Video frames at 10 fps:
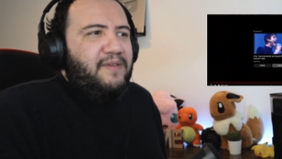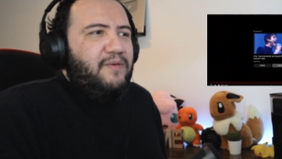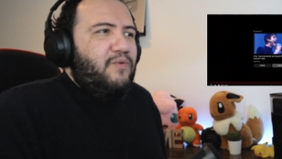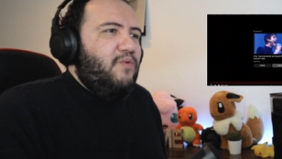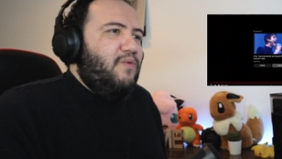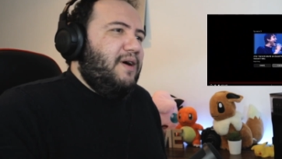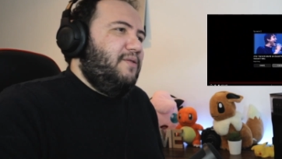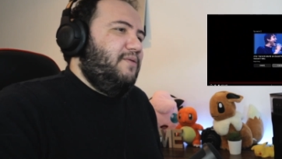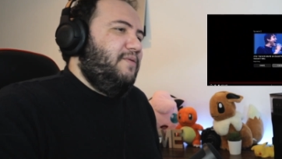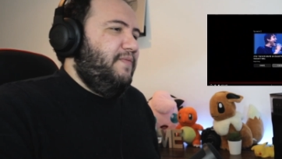
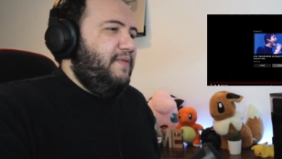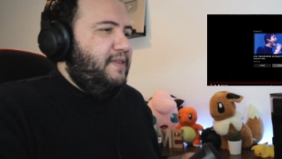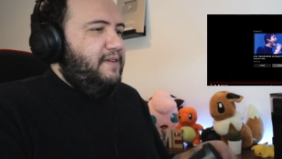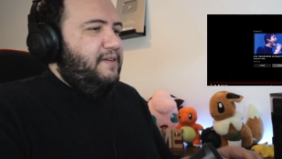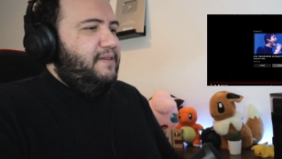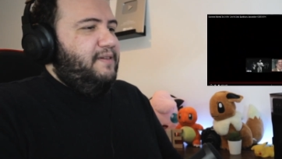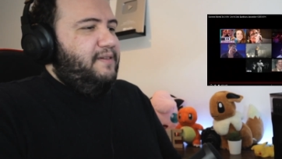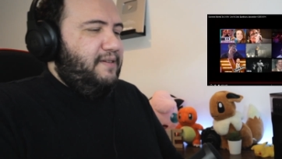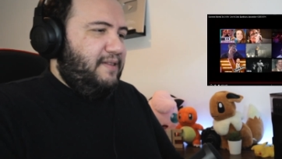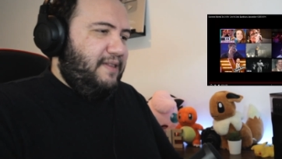Wow,
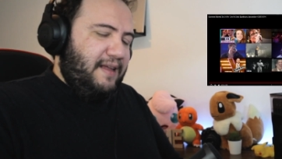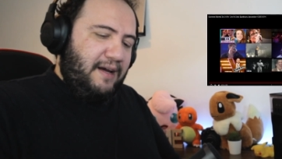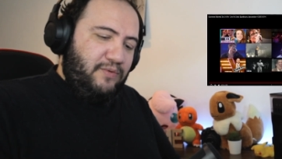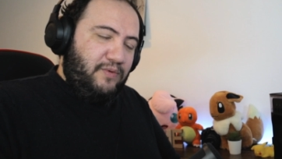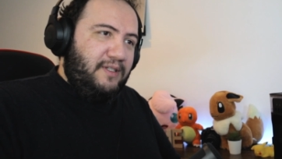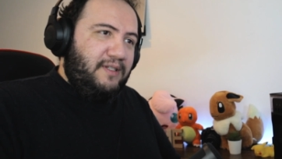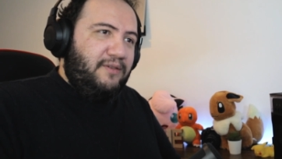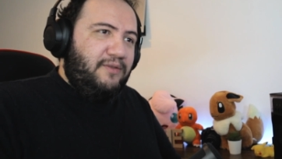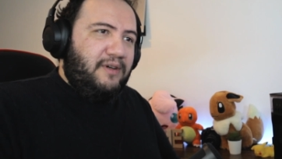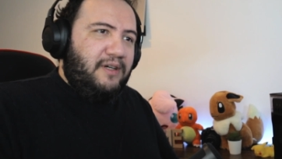that was
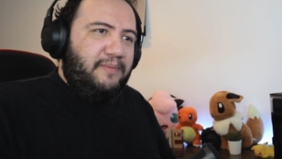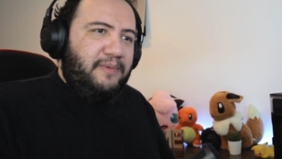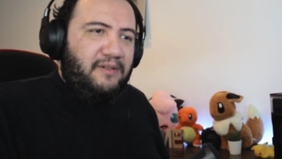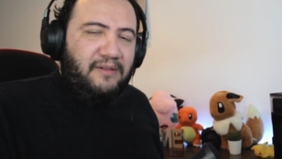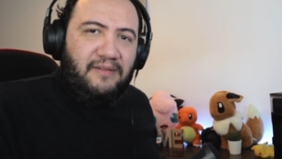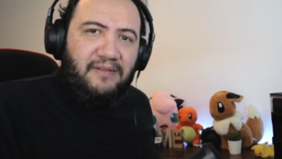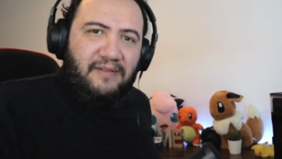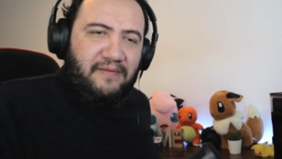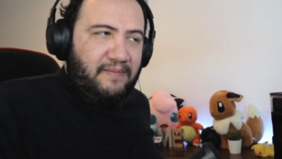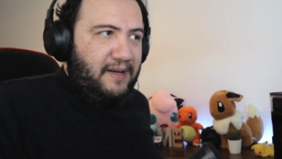incredible,
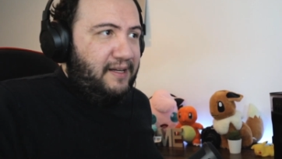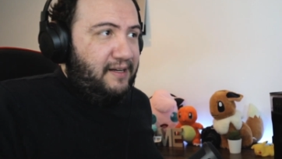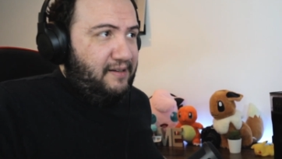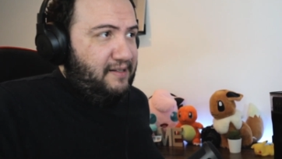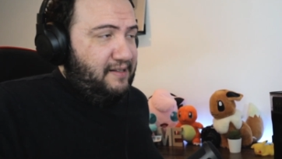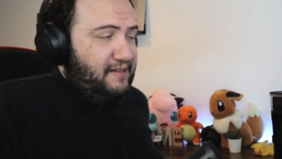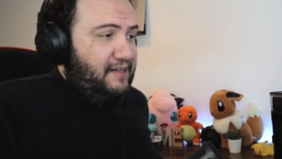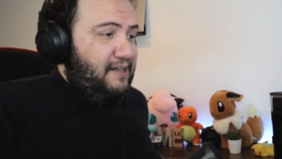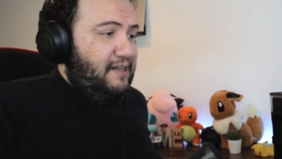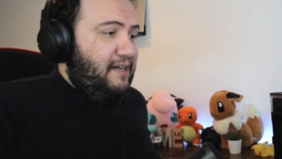and
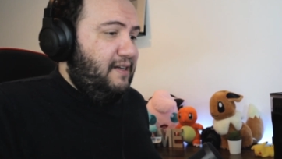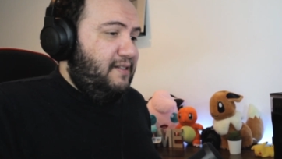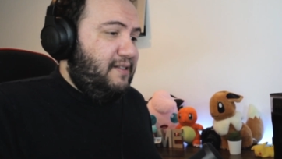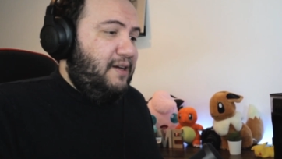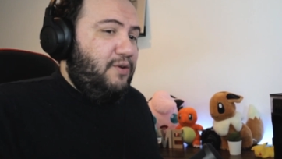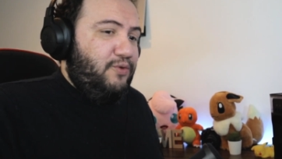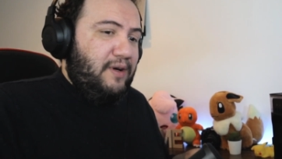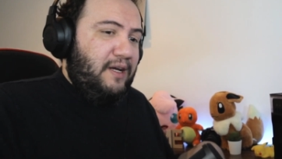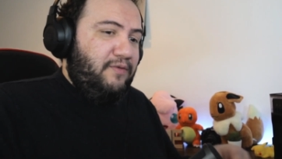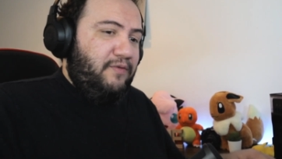he is a
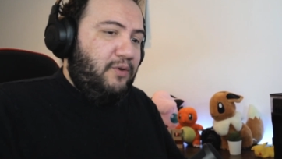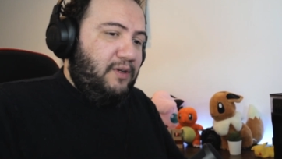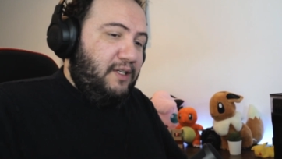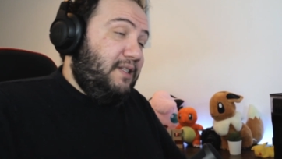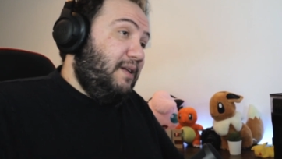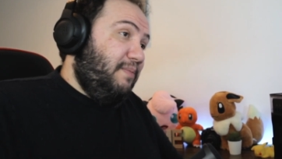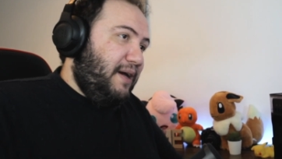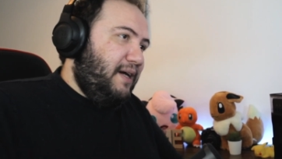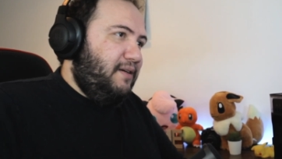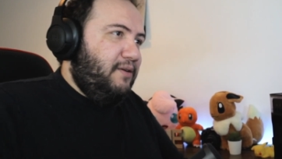great vocalist. The
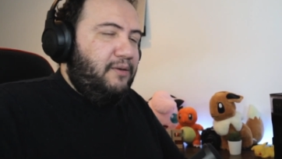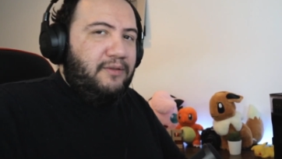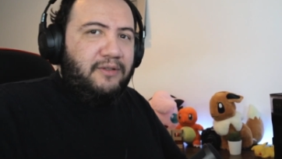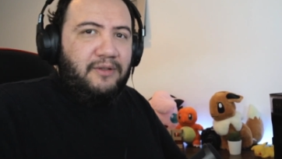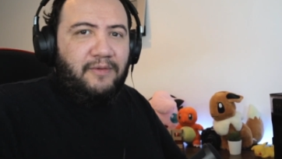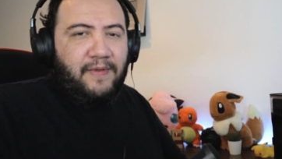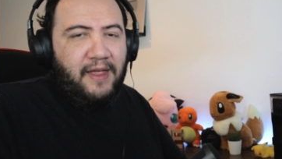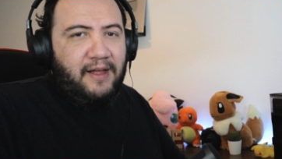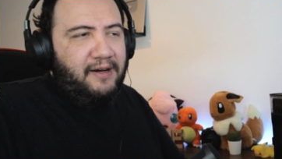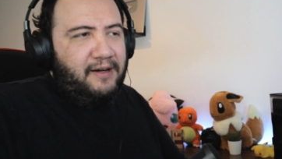band also,
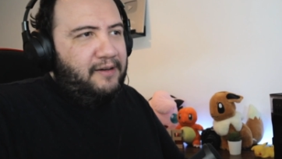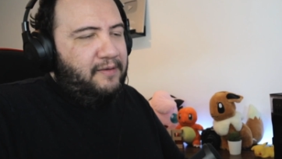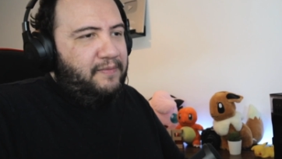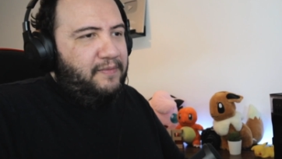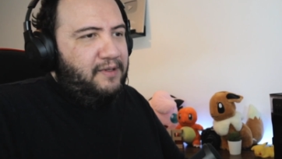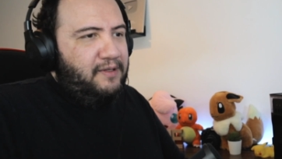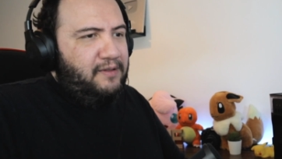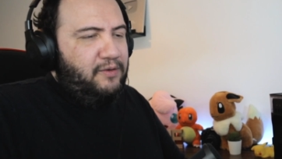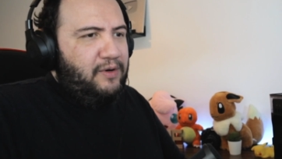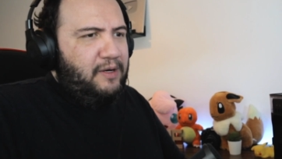
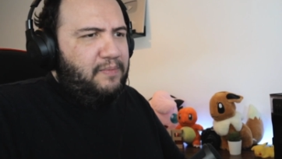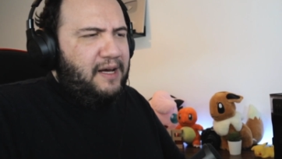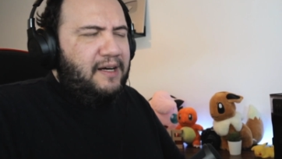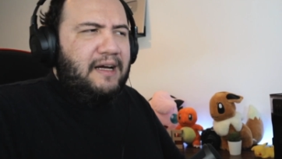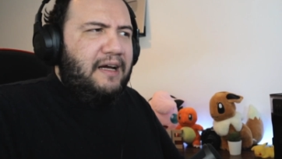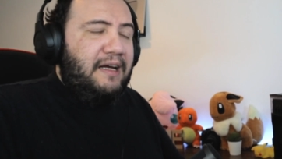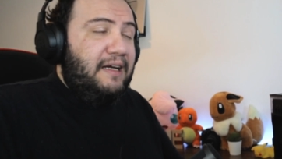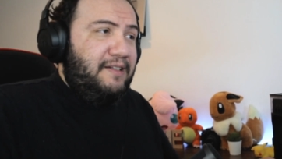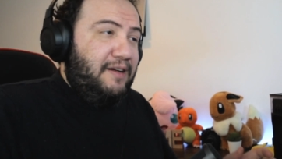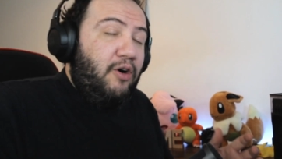great band. I'll
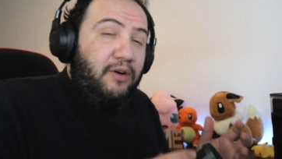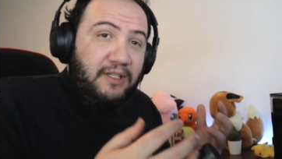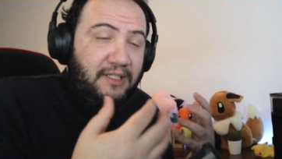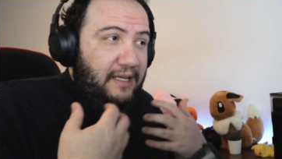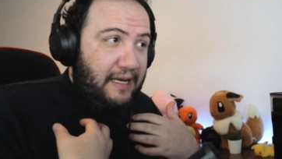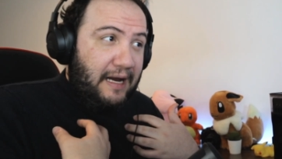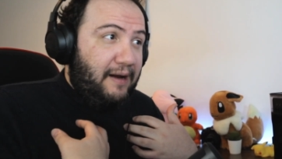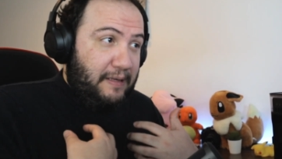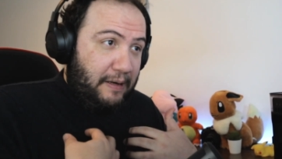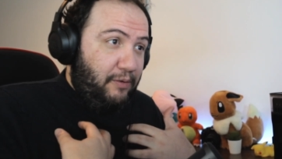
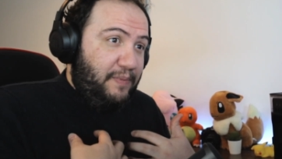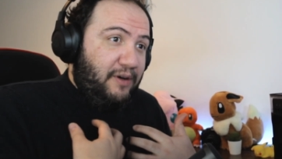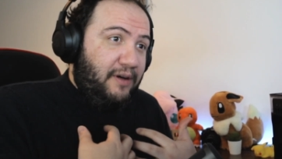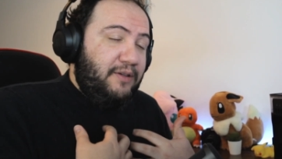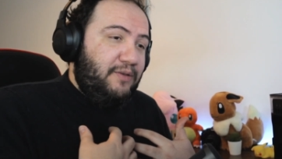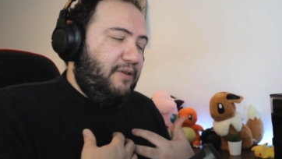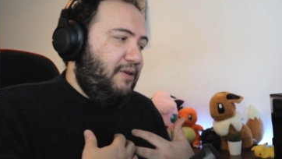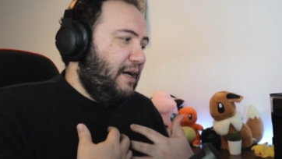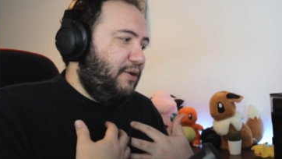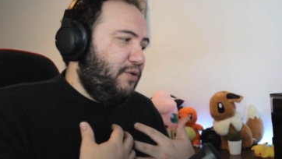be honest with
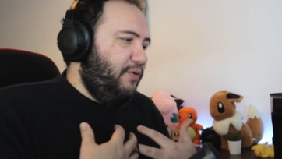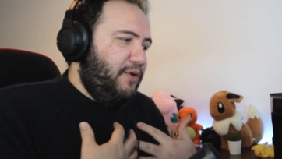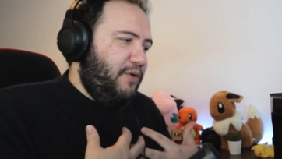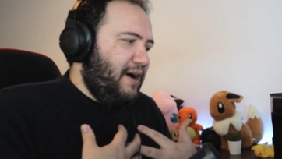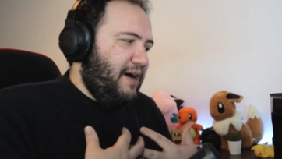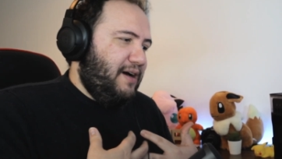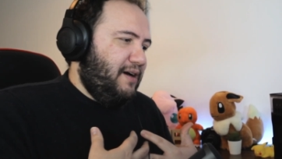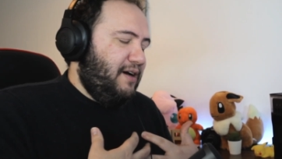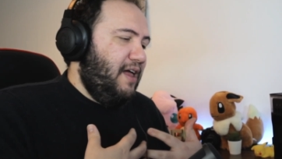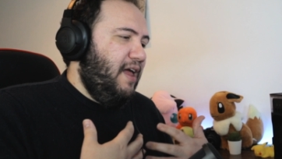you, I don't know
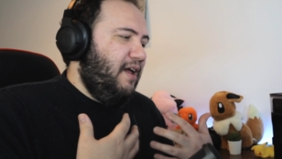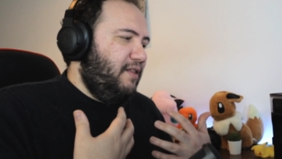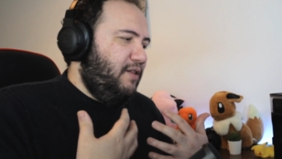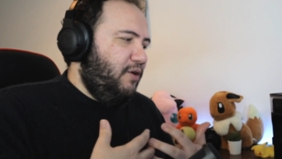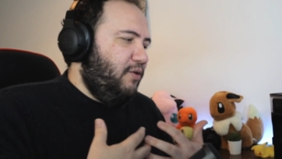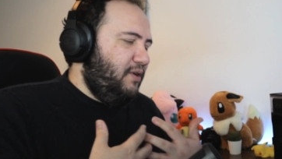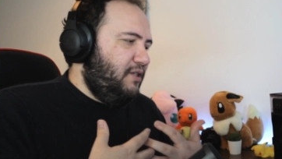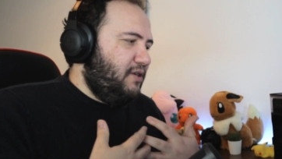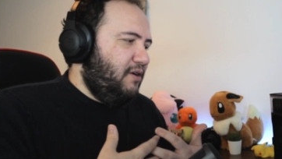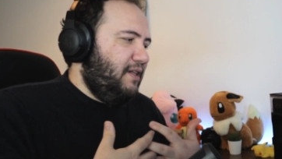aha. The only
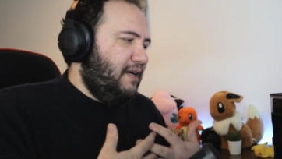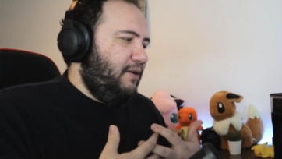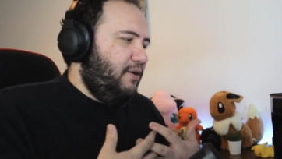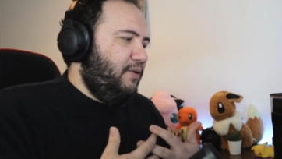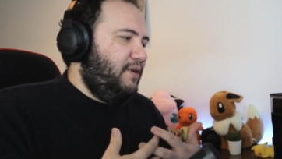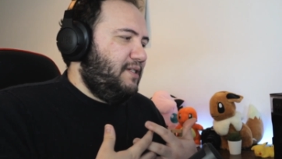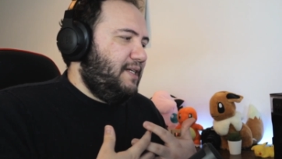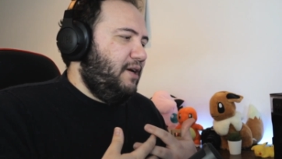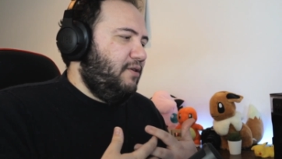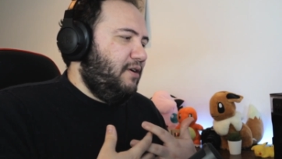song that I know is
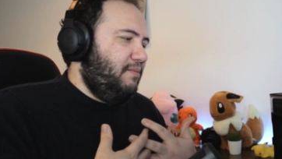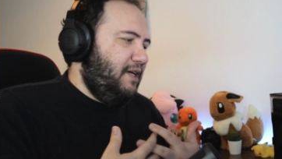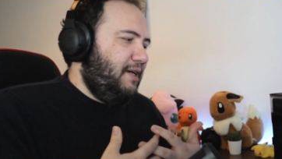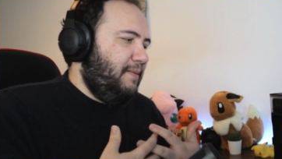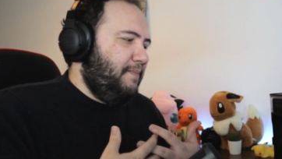Take On Me,